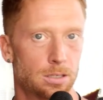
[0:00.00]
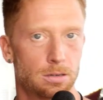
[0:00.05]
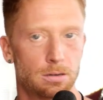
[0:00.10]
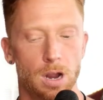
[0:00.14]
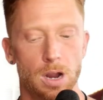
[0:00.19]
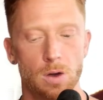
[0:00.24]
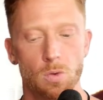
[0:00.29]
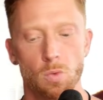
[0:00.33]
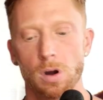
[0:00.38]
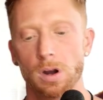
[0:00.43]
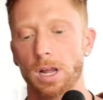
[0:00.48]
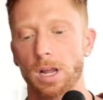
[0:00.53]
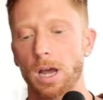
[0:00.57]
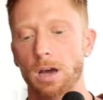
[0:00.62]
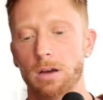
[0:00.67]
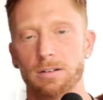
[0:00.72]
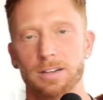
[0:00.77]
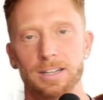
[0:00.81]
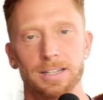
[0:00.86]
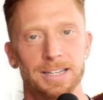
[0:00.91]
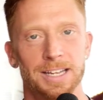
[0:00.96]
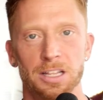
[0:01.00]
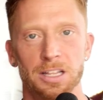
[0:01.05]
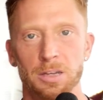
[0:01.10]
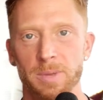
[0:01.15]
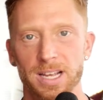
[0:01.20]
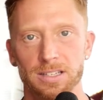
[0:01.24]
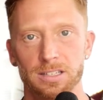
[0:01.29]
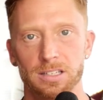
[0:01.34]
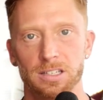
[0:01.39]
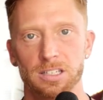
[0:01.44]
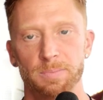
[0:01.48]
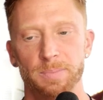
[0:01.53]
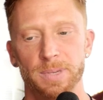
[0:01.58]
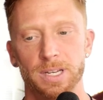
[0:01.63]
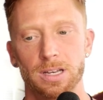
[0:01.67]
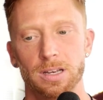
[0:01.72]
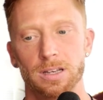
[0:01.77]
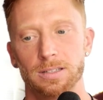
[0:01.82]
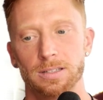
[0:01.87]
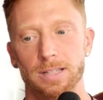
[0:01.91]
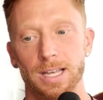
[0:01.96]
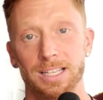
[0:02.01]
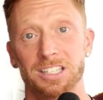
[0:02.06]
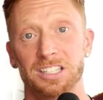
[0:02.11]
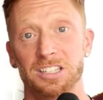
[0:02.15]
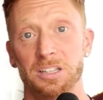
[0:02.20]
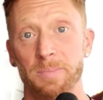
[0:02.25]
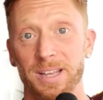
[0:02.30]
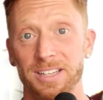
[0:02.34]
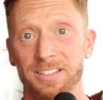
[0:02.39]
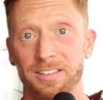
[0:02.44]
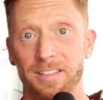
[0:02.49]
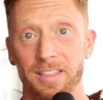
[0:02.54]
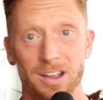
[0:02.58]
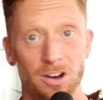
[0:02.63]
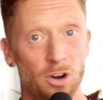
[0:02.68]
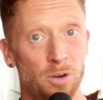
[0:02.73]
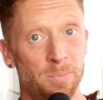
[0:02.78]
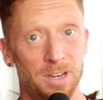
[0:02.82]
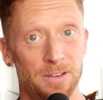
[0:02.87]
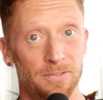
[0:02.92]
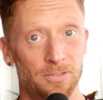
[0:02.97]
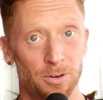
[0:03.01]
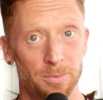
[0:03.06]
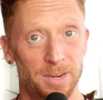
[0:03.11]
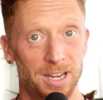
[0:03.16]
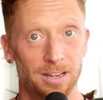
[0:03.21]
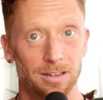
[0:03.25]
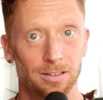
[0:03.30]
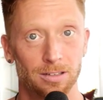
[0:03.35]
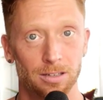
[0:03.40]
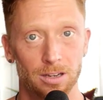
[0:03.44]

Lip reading: I work out on a daily basis because that's the best therapy for me,